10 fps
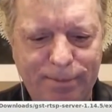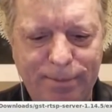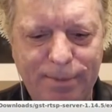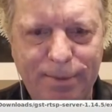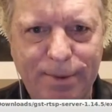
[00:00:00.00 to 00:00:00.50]
I
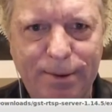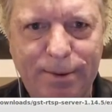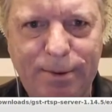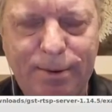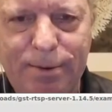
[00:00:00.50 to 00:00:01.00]
was just going to
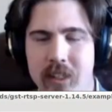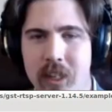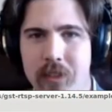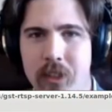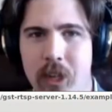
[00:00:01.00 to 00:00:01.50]
say, it's kind of
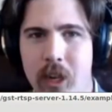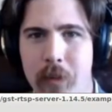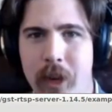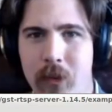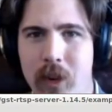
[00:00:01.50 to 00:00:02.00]
tough to talk
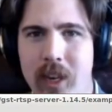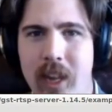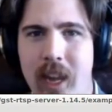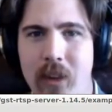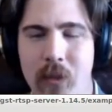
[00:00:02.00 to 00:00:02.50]
about Red
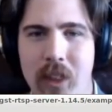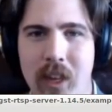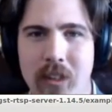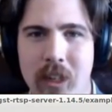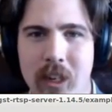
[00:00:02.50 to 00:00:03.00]
Hat
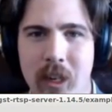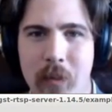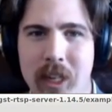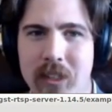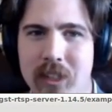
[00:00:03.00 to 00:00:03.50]
without talking
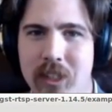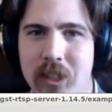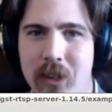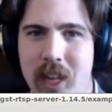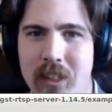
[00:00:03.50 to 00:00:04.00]
about
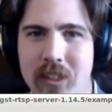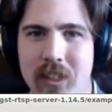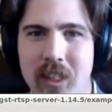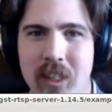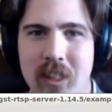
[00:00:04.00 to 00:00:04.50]

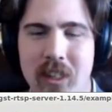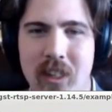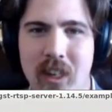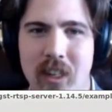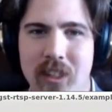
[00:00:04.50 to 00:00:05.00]
CentOS.
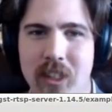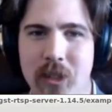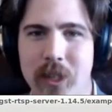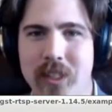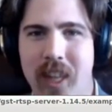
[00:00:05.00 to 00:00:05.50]

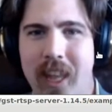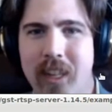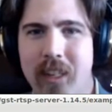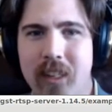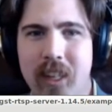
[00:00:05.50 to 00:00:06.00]
CentOS 8.